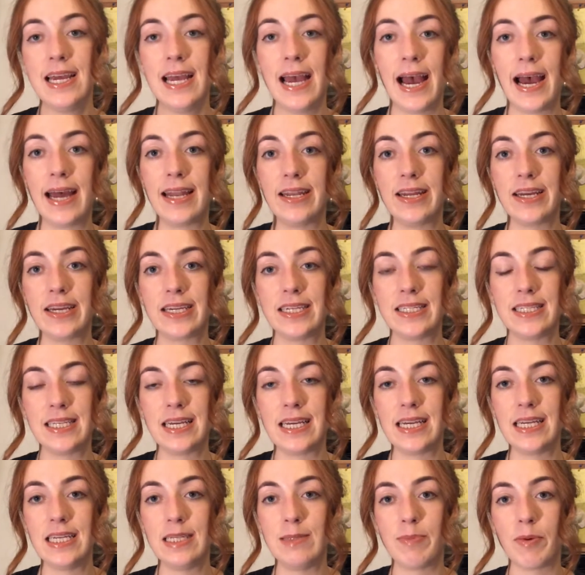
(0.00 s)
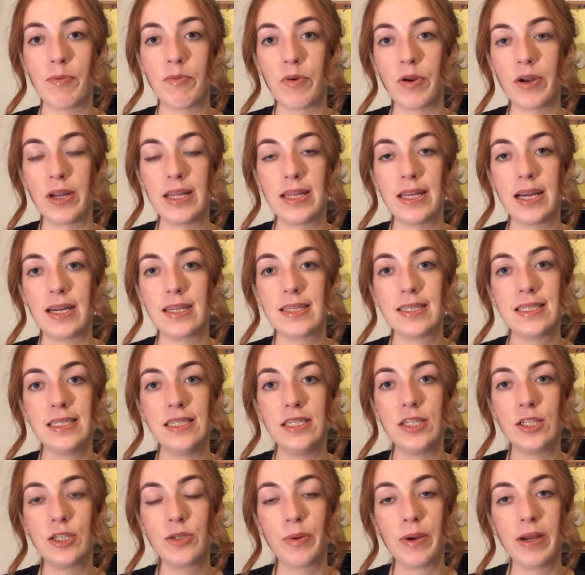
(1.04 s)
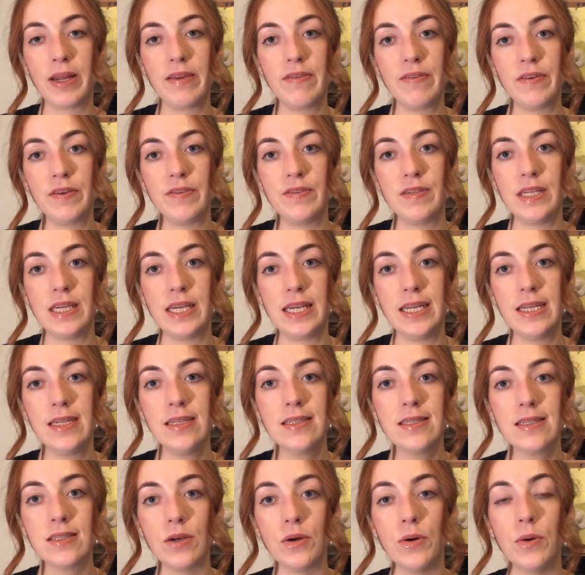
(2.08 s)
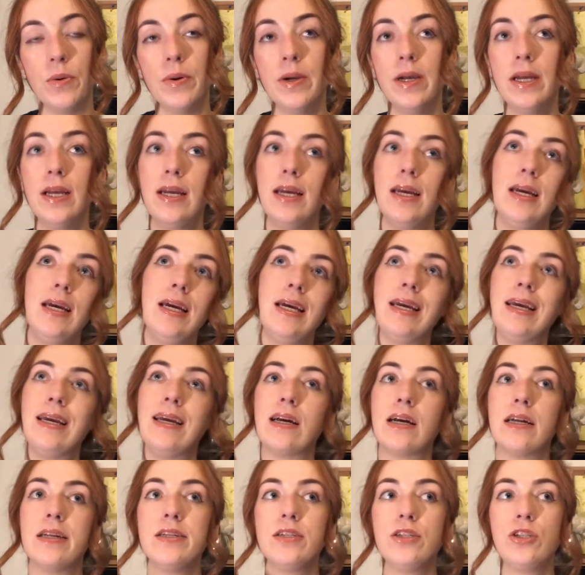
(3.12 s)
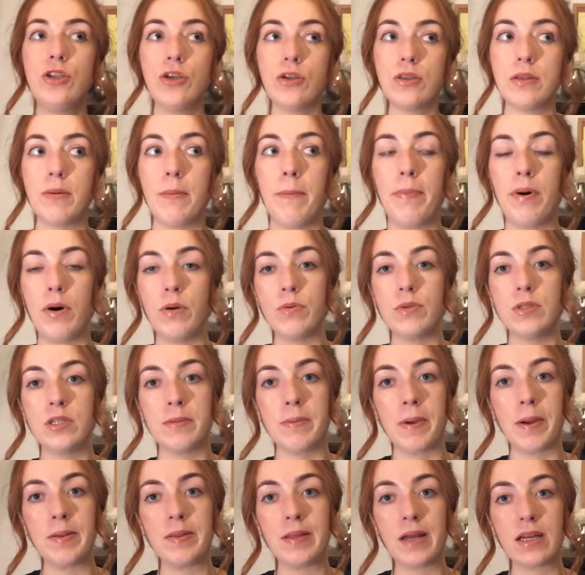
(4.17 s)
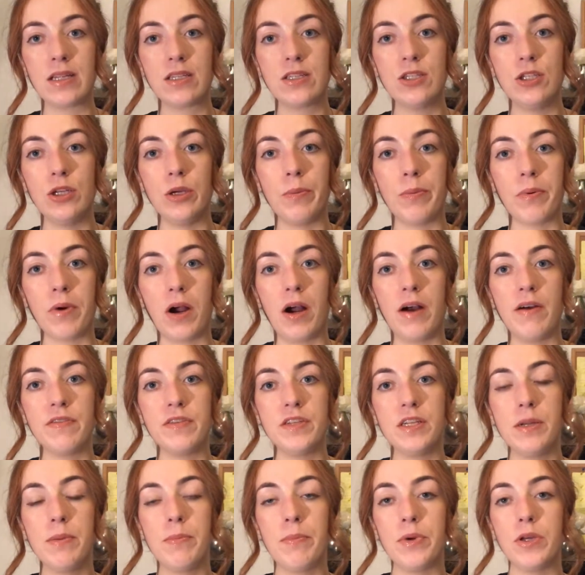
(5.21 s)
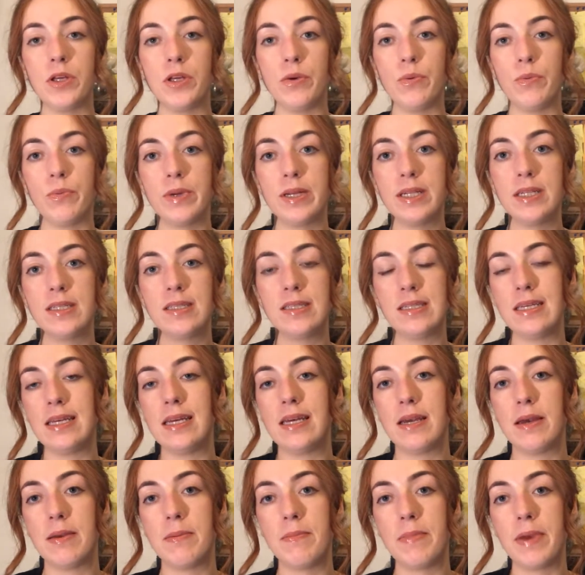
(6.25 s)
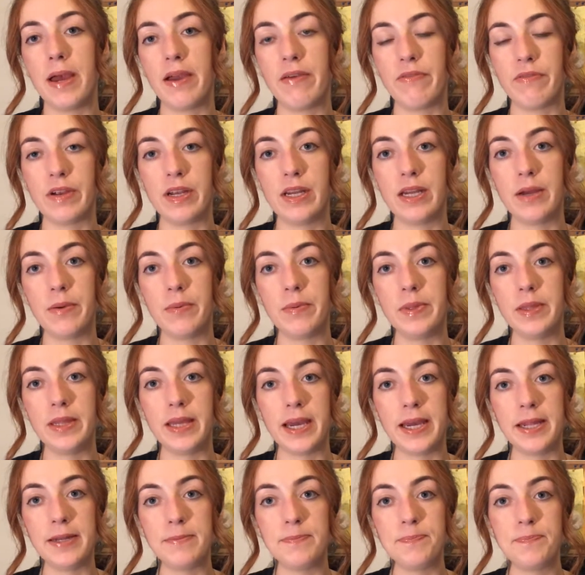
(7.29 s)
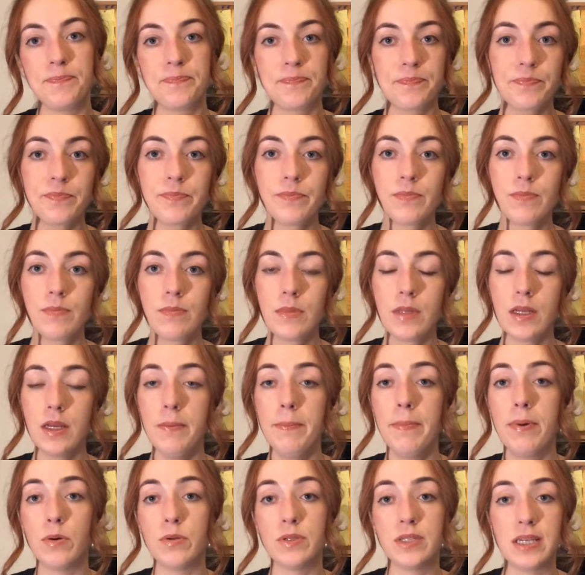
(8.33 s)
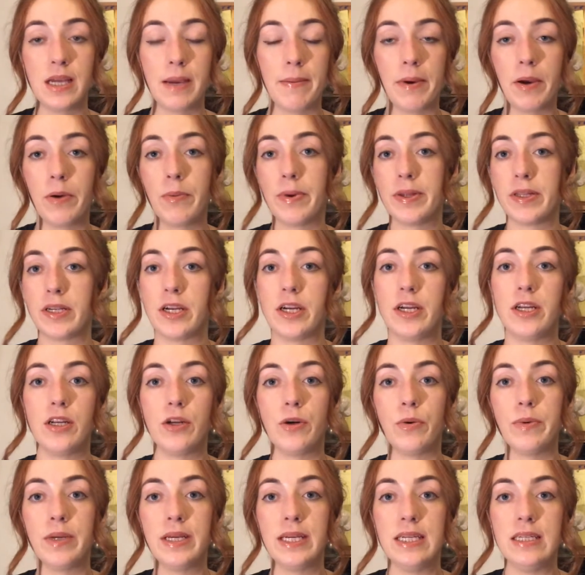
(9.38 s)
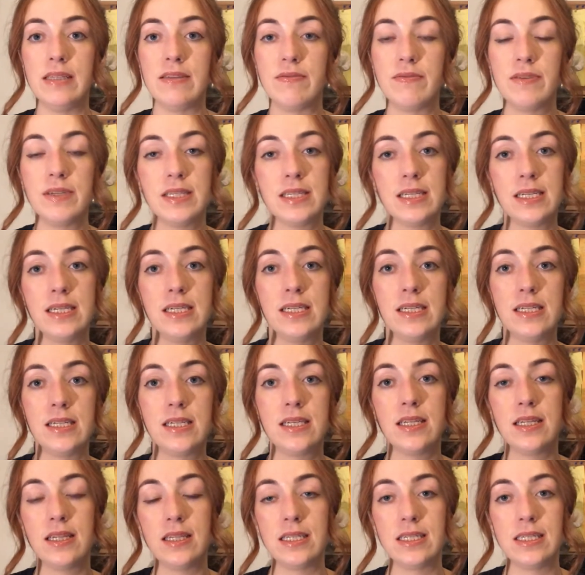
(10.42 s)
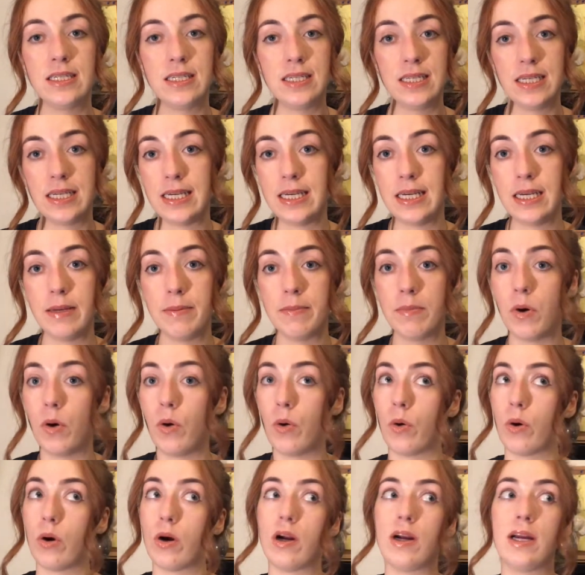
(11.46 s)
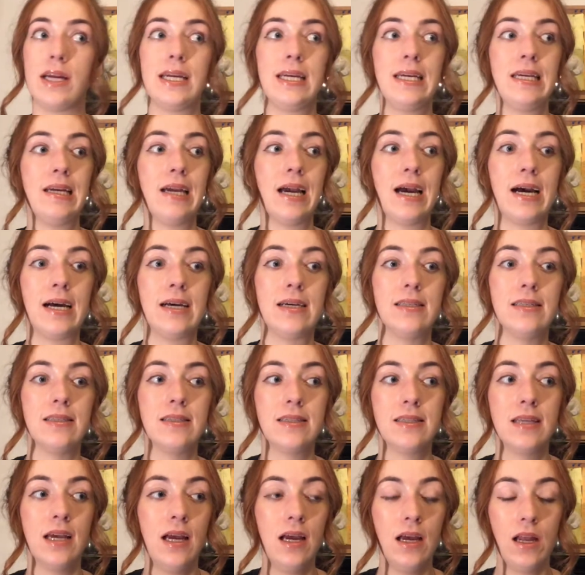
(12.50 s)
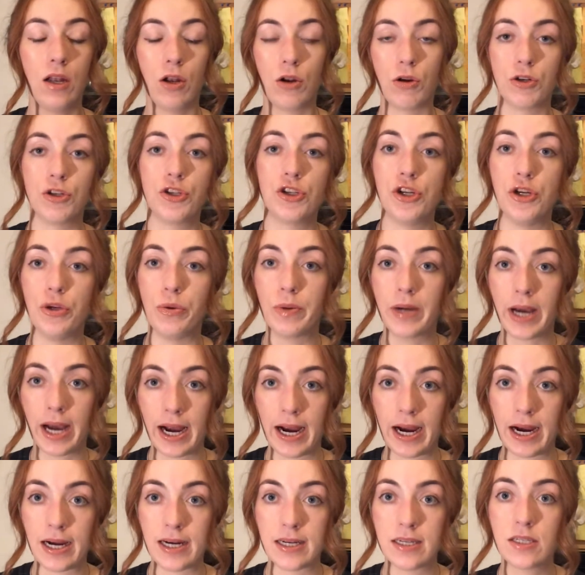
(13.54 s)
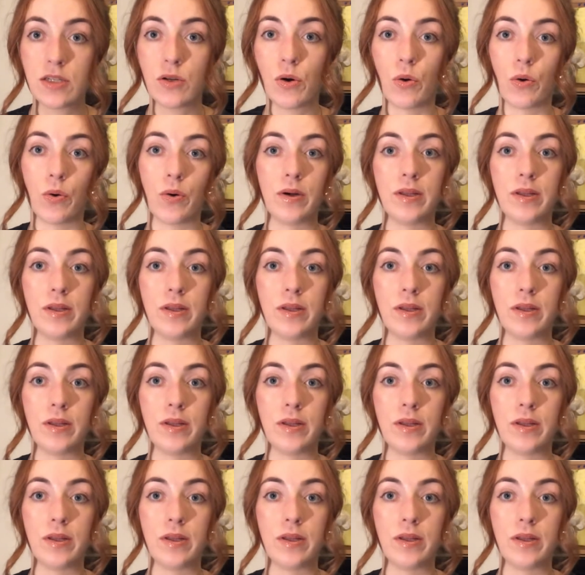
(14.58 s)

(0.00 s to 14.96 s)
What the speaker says: And like I say, he's been running that since 2015, so he kind of doesn't post about that super often, but you will see him every now and then posting about whether, you know, he's visited the team or he has launched a new kart or